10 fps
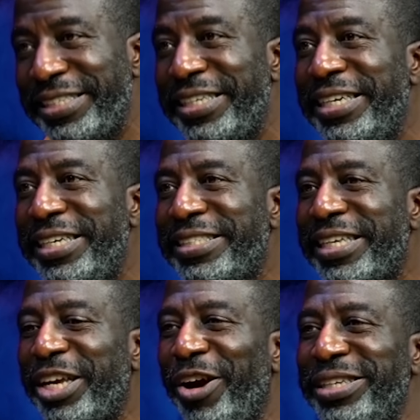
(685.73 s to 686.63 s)

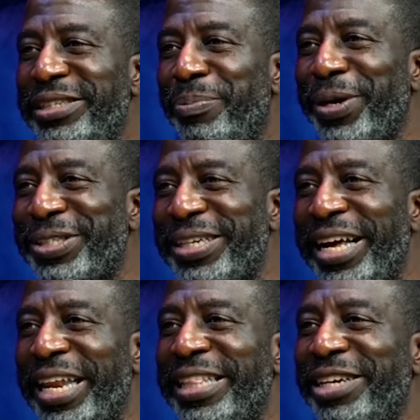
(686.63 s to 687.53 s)
security personnel
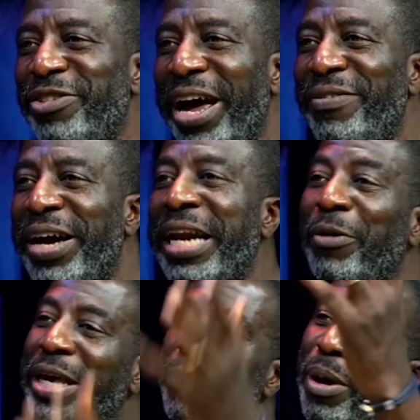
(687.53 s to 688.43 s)
and the driver now
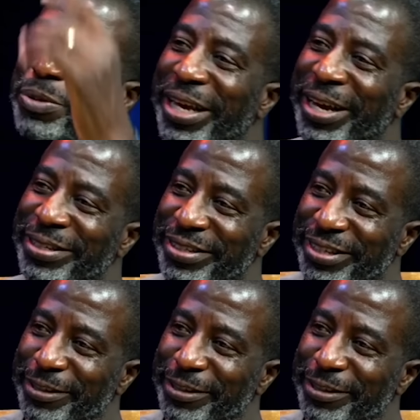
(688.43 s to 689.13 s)
came upstairs.